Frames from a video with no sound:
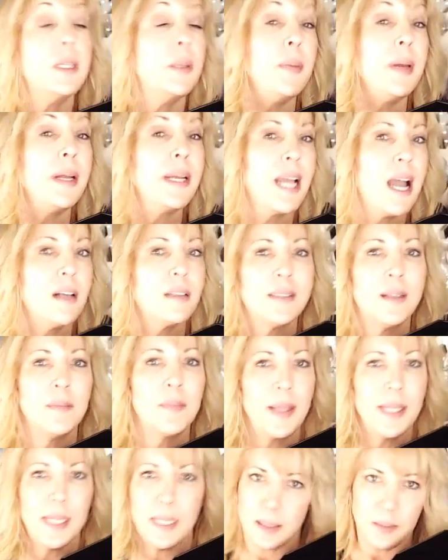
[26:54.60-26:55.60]
to pick out
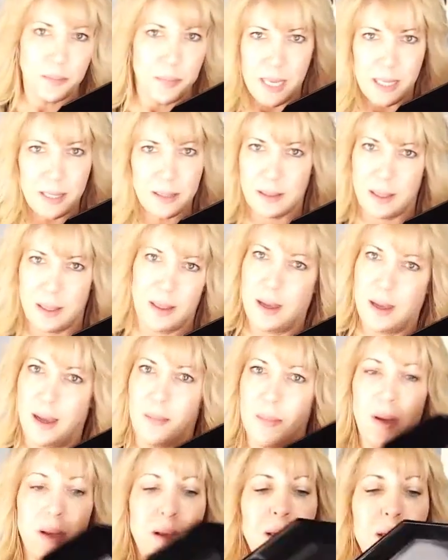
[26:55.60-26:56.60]
something that speaks to
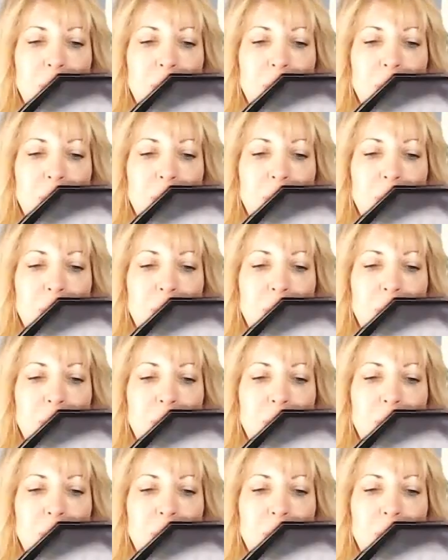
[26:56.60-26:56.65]
them.